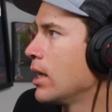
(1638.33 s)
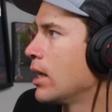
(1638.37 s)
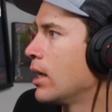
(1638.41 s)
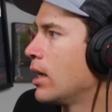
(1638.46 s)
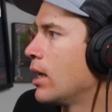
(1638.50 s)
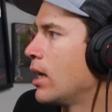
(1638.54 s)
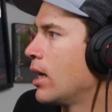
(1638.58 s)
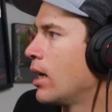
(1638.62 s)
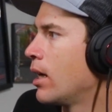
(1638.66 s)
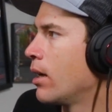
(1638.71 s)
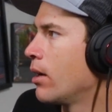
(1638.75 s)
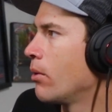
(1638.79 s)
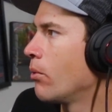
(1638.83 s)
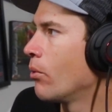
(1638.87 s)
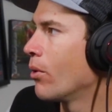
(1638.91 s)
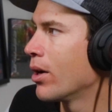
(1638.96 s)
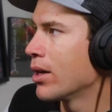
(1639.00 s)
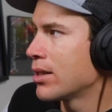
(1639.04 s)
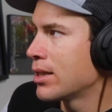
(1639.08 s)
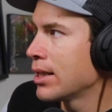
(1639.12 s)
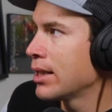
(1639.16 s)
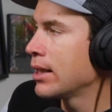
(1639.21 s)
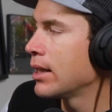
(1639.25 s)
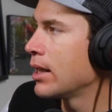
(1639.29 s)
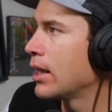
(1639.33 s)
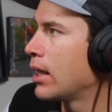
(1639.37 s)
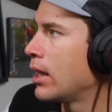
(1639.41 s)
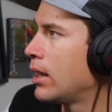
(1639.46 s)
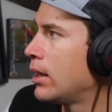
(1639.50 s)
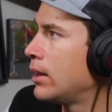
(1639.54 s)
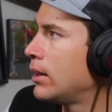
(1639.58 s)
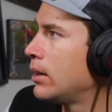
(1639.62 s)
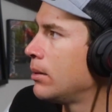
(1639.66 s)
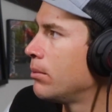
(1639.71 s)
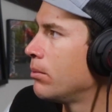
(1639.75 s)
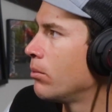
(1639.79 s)
It wasn't
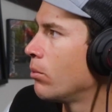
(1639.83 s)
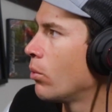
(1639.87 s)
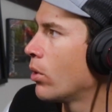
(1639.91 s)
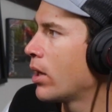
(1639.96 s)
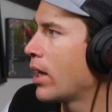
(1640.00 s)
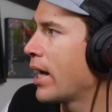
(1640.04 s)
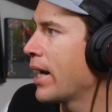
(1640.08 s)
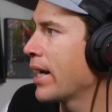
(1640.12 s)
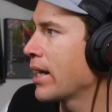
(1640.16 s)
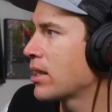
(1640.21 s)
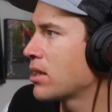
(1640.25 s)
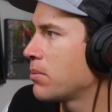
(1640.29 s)
what I